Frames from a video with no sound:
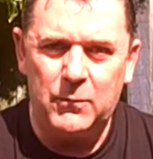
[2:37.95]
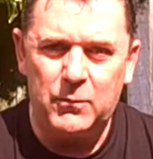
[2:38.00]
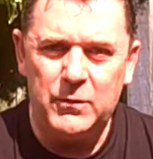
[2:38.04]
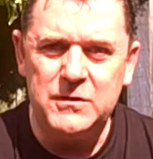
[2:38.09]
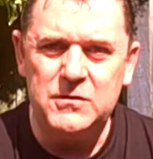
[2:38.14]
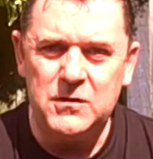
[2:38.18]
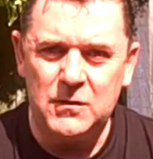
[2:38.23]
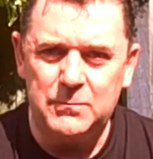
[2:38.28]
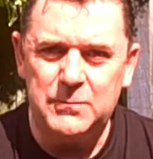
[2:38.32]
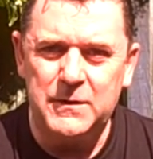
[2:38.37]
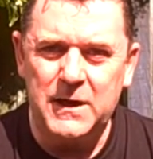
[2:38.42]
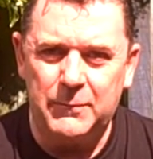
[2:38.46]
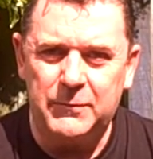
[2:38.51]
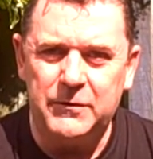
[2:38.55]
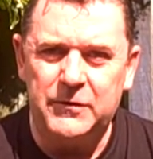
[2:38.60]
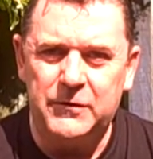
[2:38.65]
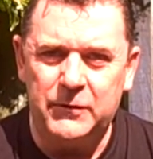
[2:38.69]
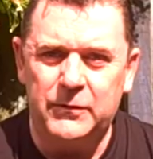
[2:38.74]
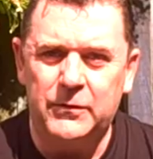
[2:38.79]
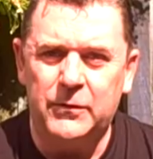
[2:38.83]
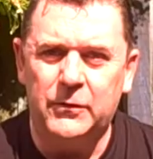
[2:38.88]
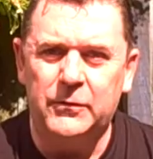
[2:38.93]
we should be
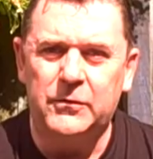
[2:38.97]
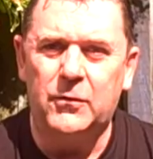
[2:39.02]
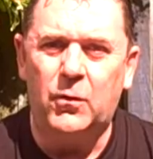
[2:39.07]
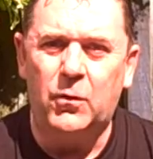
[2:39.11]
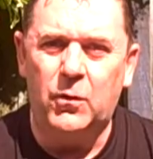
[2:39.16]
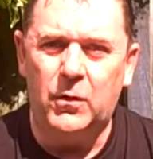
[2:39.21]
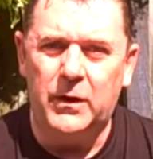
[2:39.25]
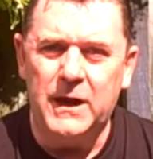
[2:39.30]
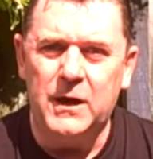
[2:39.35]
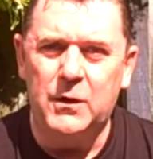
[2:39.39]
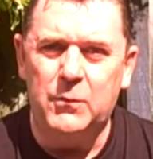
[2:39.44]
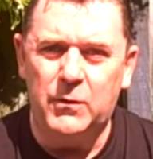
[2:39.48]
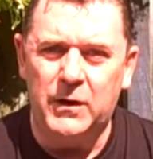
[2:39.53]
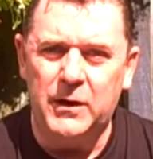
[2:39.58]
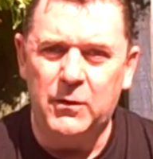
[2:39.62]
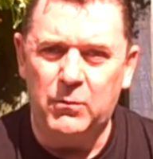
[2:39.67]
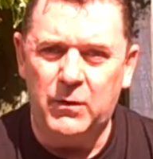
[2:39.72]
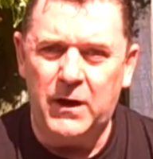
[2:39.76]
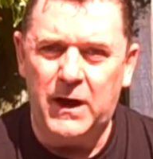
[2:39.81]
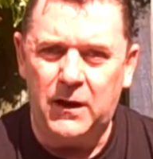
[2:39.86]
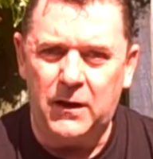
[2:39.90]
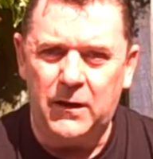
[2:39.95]
able to do those all
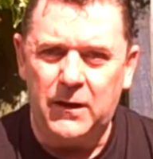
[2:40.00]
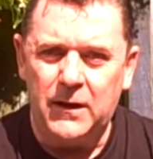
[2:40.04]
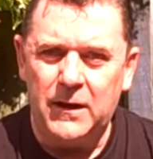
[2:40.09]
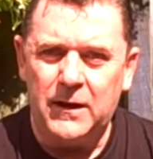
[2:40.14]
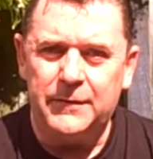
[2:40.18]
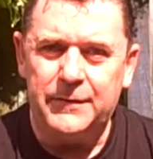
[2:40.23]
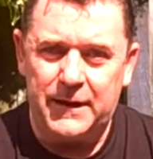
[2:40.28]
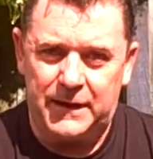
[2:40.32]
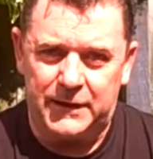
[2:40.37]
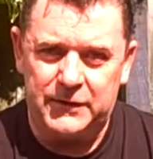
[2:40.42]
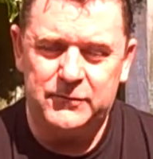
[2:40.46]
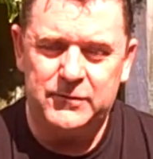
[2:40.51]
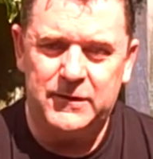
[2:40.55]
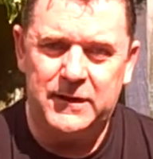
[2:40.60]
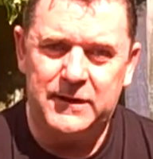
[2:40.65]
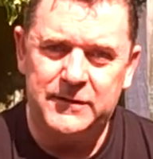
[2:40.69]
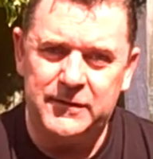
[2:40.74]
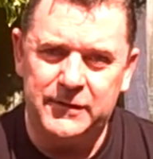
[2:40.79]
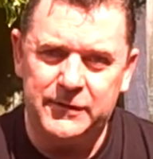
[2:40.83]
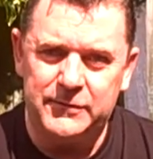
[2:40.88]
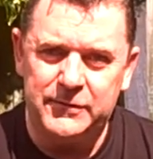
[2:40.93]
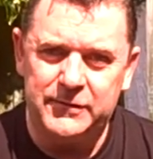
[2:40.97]
equally well. That's
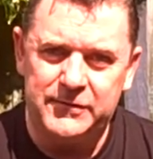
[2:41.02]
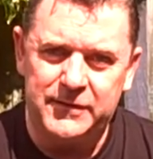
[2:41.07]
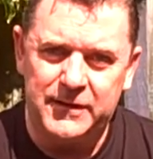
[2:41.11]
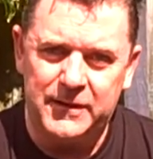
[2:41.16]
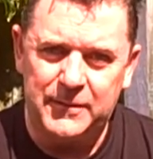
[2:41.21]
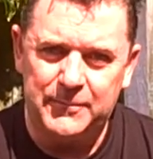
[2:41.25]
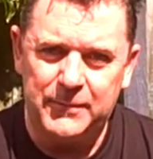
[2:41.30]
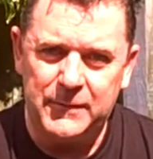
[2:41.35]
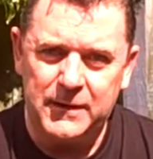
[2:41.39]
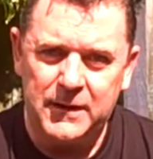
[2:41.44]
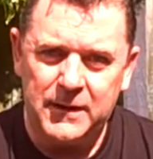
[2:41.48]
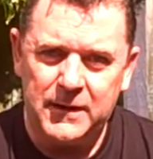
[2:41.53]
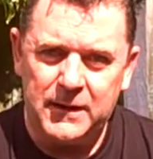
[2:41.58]
transliteracy.